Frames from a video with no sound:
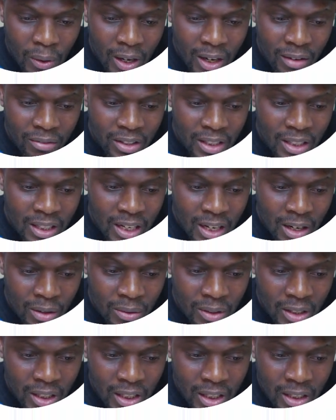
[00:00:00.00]
have it
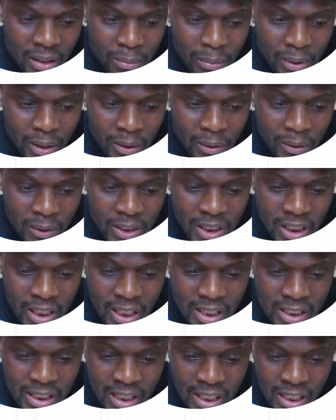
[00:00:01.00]
down here,
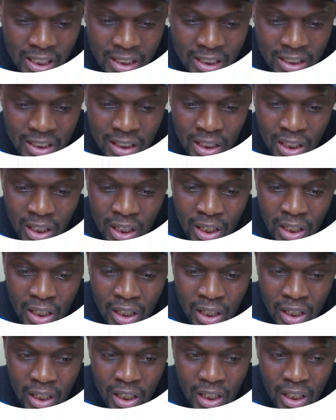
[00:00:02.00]
biological science.
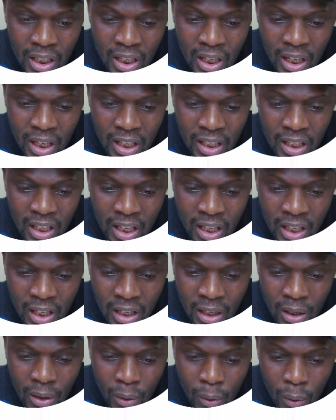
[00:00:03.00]
Click
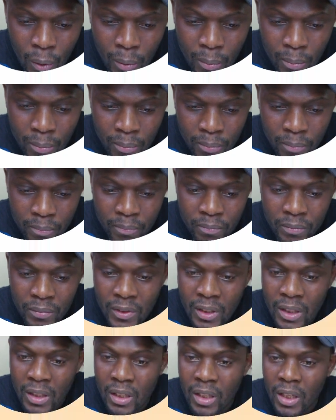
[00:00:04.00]
here, home.
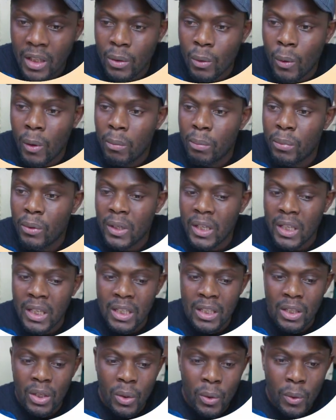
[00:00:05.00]
It will open in a
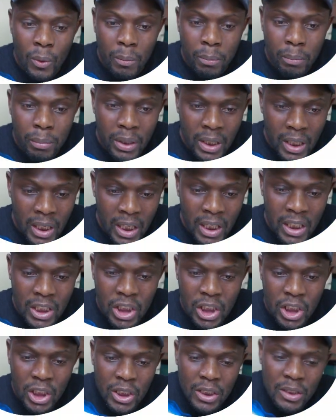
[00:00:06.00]
new
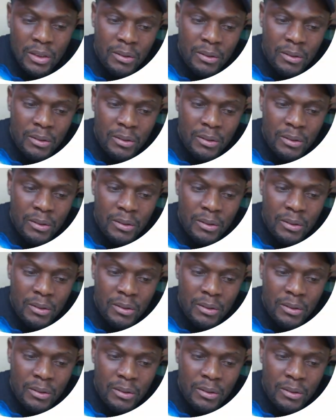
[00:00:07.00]
page,